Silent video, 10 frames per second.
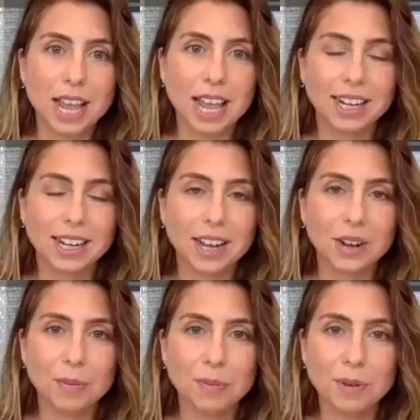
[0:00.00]
and I
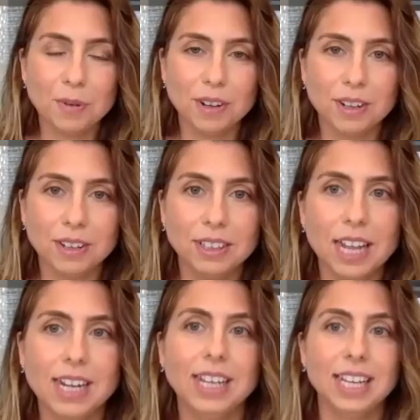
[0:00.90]
hope you will
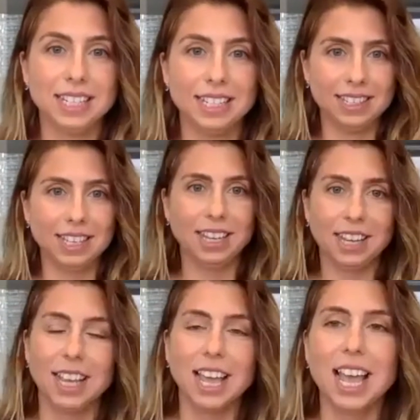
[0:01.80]
kind of get to
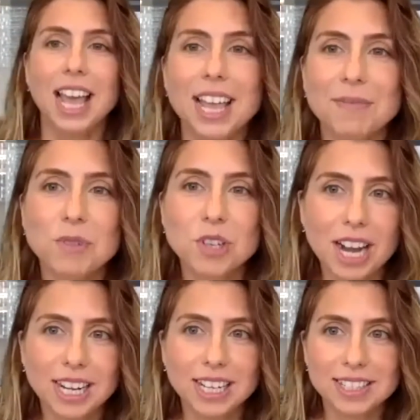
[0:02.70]
see him
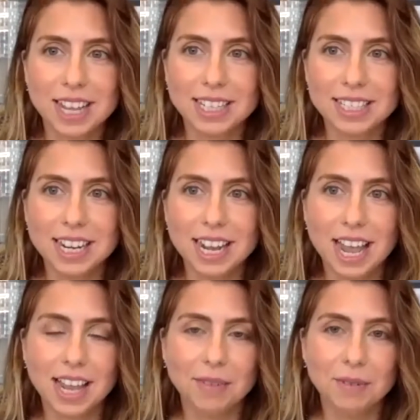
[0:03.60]
shine his light
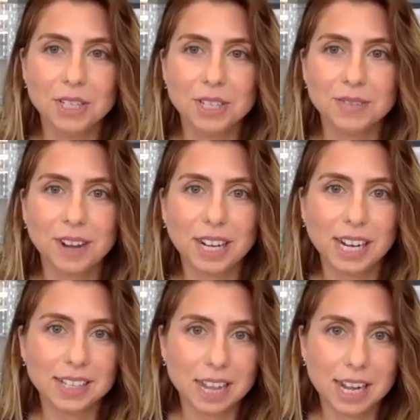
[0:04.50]
today, which is very
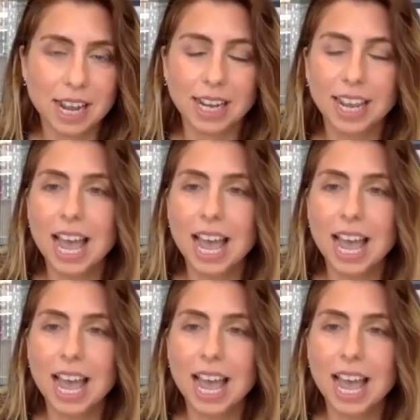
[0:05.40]
exciting.